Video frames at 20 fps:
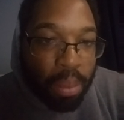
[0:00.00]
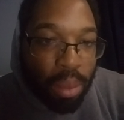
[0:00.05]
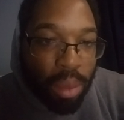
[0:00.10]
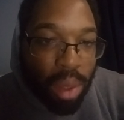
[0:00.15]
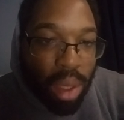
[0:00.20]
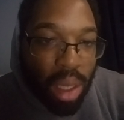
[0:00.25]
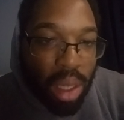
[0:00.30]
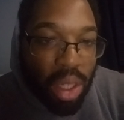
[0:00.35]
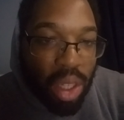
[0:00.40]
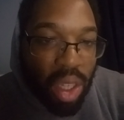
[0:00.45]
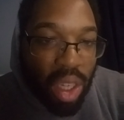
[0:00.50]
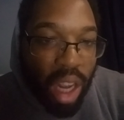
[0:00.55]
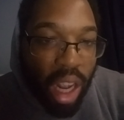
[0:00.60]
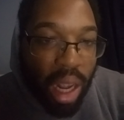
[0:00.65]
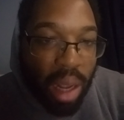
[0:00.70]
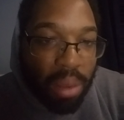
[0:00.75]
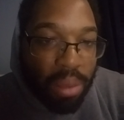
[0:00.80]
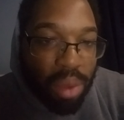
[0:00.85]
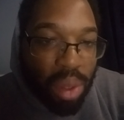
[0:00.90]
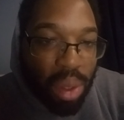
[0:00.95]
It
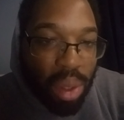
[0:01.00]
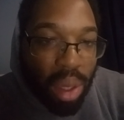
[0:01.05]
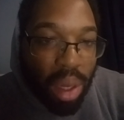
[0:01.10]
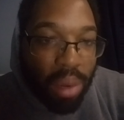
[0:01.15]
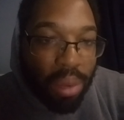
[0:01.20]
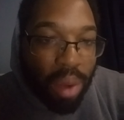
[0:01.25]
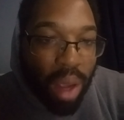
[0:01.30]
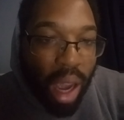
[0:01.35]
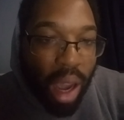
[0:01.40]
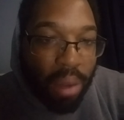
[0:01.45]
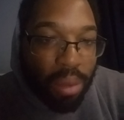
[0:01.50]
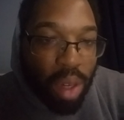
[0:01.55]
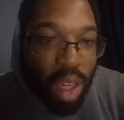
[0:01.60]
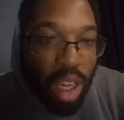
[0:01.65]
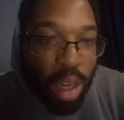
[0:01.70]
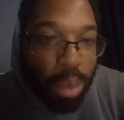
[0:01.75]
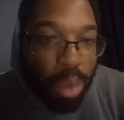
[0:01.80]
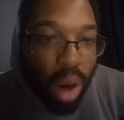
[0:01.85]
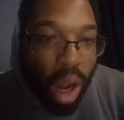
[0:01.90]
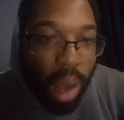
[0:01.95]
saves if you have
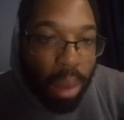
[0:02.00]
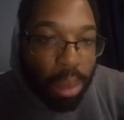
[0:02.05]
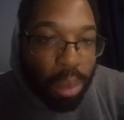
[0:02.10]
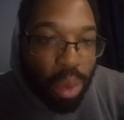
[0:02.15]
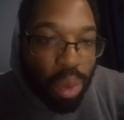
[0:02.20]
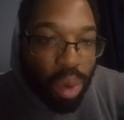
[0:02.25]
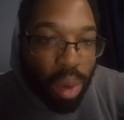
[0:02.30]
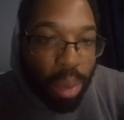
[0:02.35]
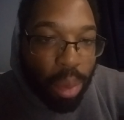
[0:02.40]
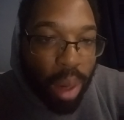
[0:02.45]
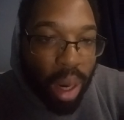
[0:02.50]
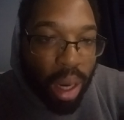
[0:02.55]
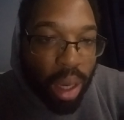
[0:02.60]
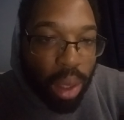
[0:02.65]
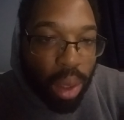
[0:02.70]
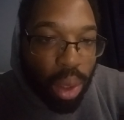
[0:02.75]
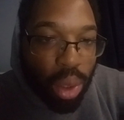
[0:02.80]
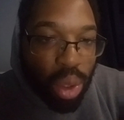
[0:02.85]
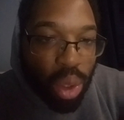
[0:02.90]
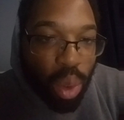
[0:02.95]
knee problems from
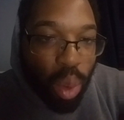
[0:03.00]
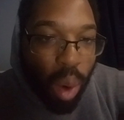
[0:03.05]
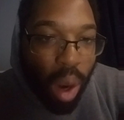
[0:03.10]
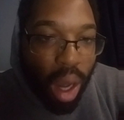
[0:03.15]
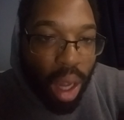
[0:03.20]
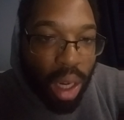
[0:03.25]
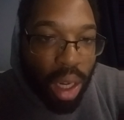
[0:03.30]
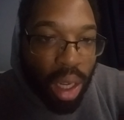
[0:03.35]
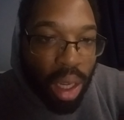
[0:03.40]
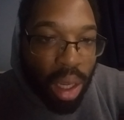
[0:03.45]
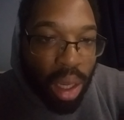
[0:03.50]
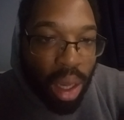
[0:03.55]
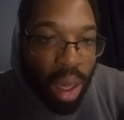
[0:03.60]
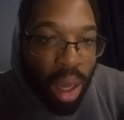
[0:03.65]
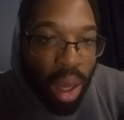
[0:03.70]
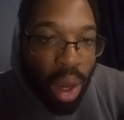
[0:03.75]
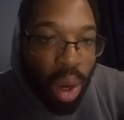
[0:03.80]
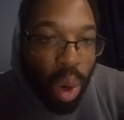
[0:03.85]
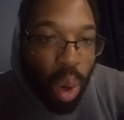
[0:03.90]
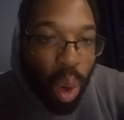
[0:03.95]
regular squatting,
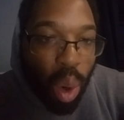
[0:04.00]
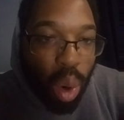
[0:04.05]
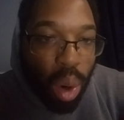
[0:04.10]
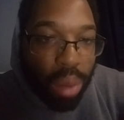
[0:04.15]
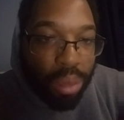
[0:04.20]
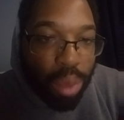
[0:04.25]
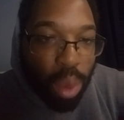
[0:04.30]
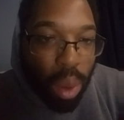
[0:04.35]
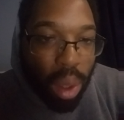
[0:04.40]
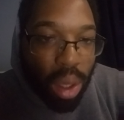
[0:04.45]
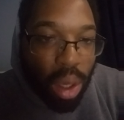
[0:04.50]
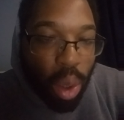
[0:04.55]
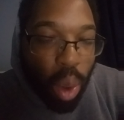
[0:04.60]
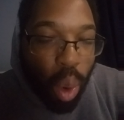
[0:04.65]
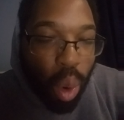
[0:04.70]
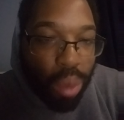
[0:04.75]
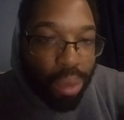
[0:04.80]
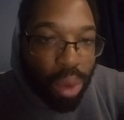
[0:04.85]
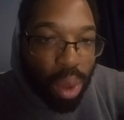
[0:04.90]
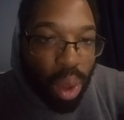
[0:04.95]
or if you want to
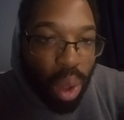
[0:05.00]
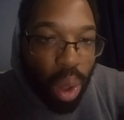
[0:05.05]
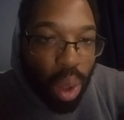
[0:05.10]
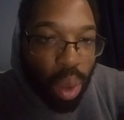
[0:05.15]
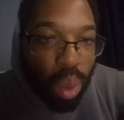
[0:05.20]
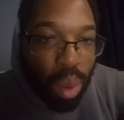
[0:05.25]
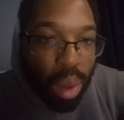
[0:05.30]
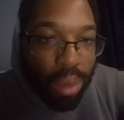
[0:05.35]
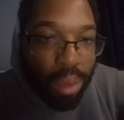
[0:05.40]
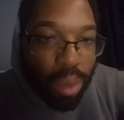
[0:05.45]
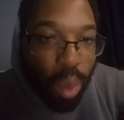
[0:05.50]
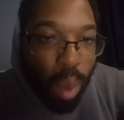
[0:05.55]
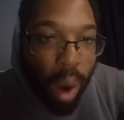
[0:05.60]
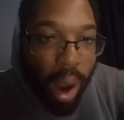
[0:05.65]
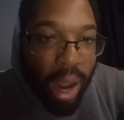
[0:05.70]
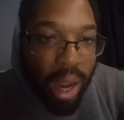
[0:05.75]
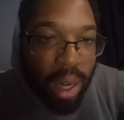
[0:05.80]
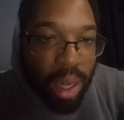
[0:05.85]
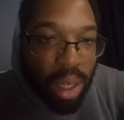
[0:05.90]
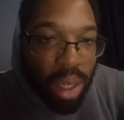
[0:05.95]
overload with
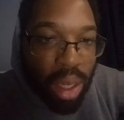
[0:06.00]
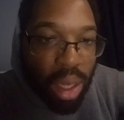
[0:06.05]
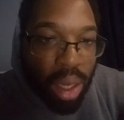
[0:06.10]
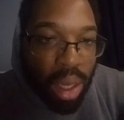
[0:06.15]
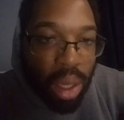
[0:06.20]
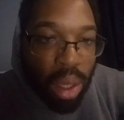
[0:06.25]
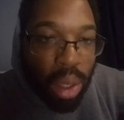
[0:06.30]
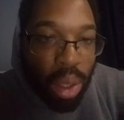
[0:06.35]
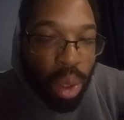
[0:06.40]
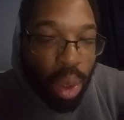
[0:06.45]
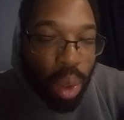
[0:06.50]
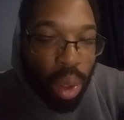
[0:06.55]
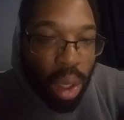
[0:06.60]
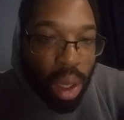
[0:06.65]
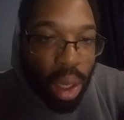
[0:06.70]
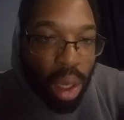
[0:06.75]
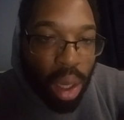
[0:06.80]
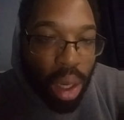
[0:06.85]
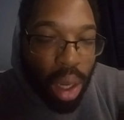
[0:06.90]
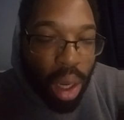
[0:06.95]
weight, you
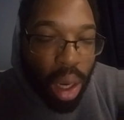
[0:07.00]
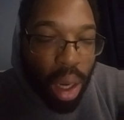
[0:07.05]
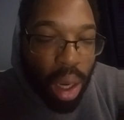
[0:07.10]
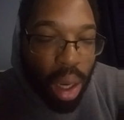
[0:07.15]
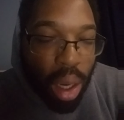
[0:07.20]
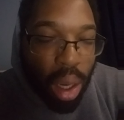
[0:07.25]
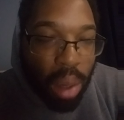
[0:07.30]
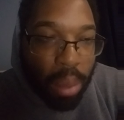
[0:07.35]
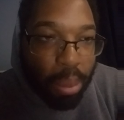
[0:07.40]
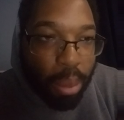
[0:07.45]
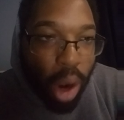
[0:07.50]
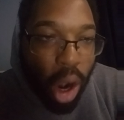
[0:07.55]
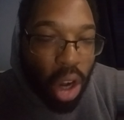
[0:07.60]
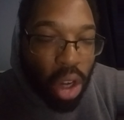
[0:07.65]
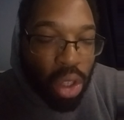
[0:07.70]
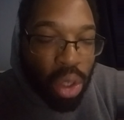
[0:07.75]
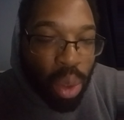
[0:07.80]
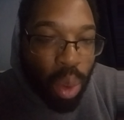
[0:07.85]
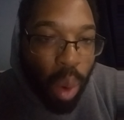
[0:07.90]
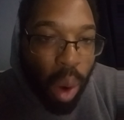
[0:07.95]
could
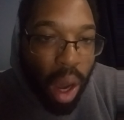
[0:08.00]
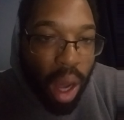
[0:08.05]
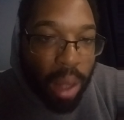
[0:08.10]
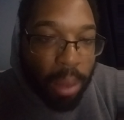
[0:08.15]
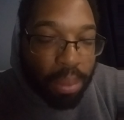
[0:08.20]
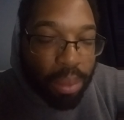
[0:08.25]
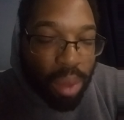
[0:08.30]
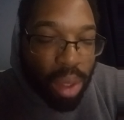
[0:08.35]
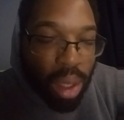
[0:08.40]
box squat.